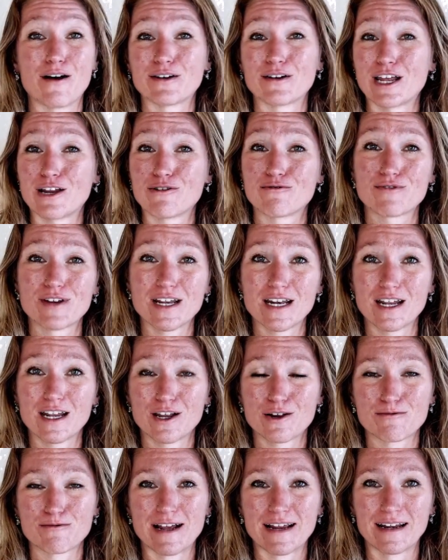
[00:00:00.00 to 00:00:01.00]
and reading your
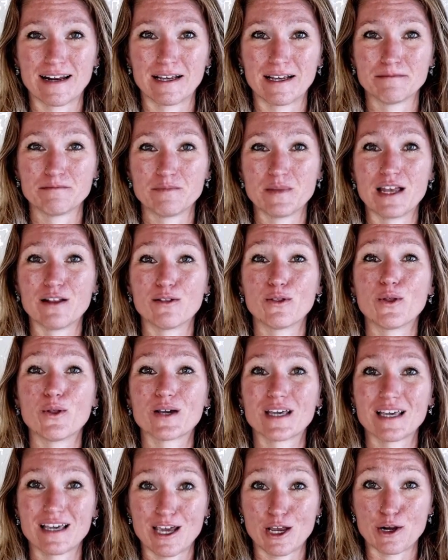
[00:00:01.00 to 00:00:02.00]
writing and
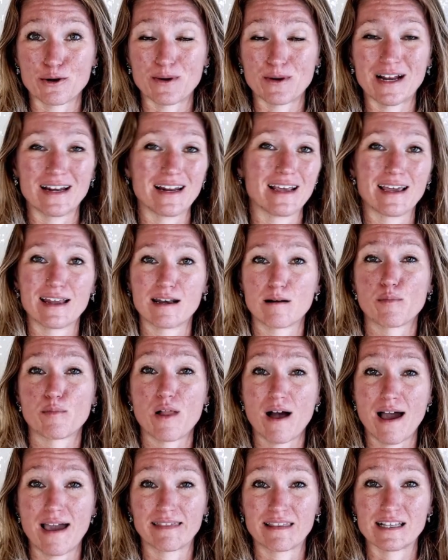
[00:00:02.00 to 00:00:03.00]
looking at your writing and
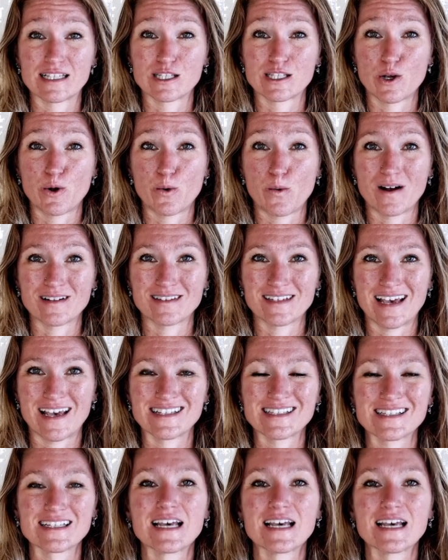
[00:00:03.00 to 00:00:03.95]
applying the so what test